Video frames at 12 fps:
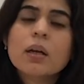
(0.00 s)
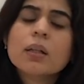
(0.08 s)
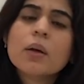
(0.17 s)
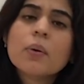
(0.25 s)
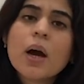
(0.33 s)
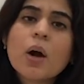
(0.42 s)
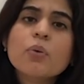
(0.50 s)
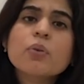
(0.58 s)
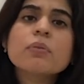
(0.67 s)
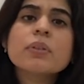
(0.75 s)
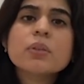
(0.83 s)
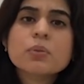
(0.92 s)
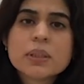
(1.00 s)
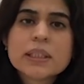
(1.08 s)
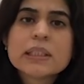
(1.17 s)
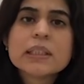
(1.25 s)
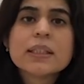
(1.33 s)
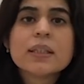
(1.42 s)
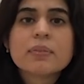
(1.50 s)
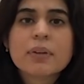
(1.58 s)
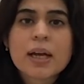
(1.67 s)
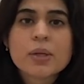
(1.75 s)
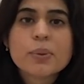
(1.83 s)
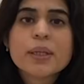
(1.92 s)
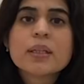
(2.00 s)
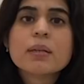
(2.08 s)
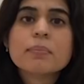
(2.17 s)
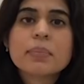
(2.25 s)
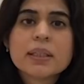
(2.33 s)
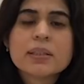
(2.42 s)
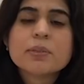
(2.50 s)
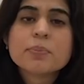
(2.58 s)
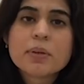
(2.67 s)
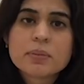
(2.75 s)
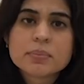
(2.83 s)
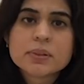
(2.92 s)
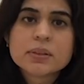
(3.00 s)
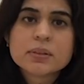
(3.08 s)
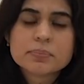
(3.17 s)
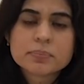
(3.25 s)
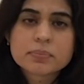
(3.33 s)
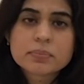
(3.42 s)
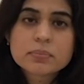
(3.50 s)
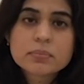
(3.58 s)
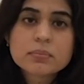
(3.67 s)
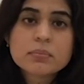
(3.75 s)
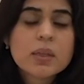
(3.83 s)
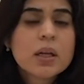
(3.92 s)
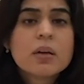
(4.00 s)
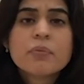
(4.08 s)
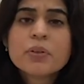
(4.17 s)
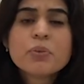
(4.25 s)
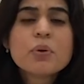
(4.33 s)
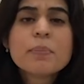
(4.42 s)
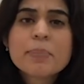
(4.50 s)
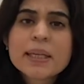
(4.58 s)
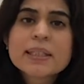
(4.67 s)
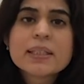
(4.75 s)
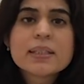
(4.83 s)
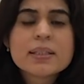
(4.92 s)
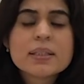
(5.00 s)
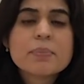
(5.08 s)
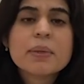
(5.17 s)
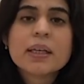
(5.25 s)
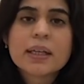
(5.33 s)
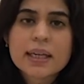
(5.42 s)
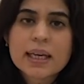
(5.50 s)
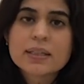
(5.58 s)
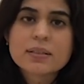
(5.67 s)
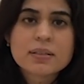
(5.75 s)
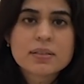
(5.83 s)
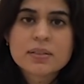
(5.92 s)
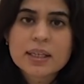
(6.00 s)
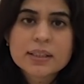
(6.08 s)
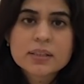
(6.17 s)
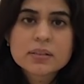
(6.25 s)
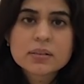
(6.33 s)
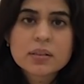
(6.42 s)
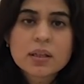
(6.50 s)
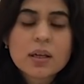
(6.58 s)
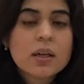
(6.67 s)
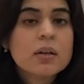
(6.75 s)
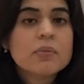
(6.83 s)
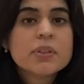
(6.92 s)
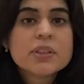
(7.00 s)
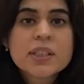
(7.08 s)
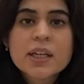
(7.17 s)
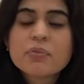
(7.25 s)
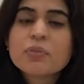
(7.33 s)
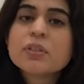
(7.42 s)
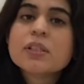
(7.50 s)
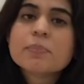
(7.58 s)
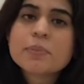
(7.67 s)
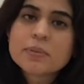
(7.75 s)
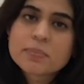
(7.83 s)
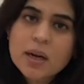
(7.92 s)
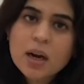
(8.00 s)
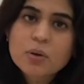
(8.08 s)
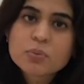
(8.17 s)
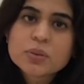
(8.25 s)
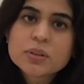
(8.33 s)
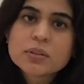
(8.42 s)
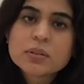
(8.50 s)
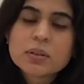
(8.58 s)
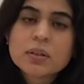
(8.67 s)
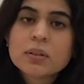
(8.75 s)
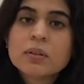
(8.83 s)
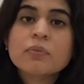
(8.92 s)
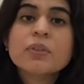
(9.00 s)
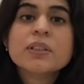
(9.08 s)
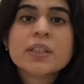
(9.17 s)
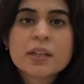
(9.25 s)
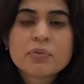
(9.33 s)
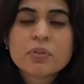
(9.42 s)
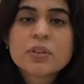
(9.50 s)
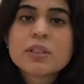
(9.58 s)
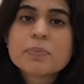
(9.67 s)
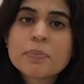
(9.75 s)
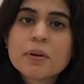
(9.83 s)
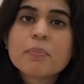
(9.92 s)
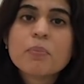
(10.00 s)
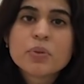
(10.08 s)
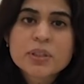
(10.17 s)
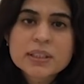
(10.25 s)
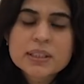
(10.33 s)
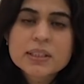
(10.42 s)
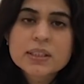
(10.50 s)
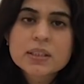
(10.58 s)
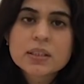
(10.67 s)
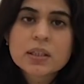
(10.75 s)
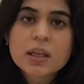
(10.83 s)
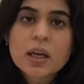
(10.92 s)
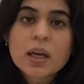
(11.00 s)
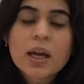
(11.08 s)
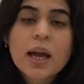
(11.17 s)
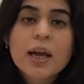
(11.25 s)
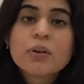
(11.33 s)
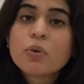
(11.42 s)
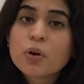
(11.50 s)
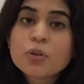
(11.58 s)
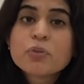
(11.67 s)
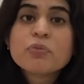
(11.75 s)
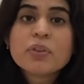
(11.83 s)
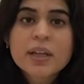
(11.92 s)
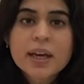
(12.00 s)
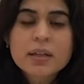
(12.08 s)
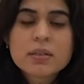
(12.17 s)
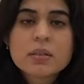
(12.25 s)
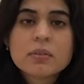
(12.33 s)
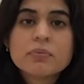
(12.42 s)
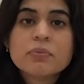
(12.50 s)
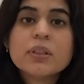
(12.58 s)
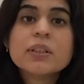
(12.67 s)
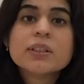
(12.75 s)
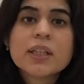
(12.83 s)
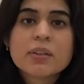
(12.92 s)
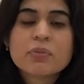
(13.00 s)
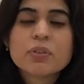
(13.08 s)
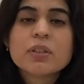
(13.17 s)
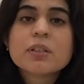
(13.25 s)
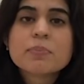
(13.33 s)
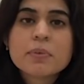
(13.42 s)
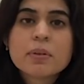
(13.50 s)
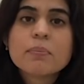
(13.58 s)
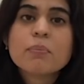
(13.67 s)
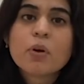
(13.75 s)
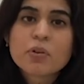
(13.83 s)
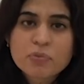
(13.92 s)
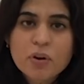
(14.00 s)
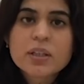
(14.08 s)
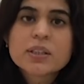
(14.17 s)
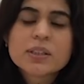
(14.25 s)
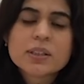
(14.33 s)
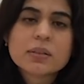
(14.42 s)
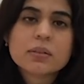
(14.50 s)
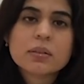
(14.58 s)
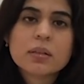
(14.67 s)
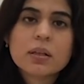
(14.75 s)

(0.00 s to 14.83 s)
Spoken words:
Now, how do we routinely evaluate our male sperms? We do a basic semen analysis, right? We check for the sperm count, we check for the sperm motility, and not to forget, we check for the sperm morphology.